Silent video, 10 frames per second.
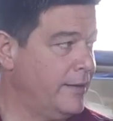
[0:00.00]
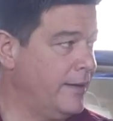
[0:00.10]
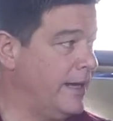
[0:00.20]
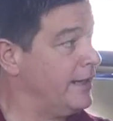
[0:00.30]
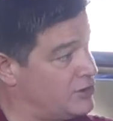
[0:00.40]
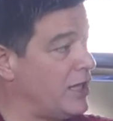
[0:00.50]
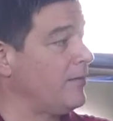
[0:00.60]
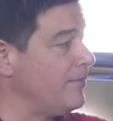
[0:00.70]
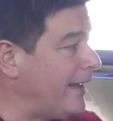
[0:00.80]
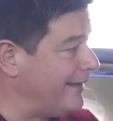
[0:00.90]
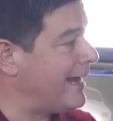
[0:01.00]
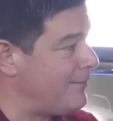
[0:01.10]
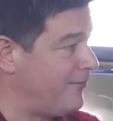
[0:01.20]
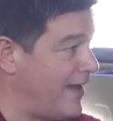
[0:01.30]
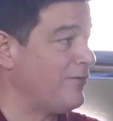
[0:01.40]
And a gentleman by the
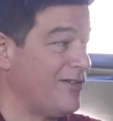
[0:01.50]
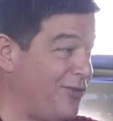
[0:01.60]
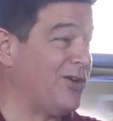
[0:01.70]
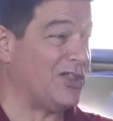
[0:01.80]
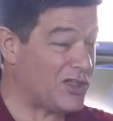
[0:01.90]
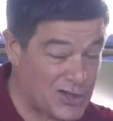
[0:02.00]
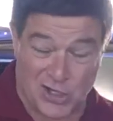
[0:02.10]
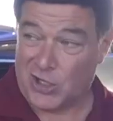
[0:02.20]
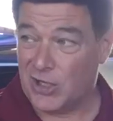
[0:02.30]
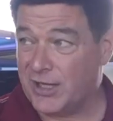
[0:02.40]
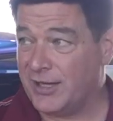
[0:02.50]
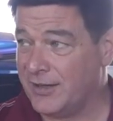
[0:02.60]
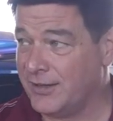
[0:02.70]
name of Henry Ford III,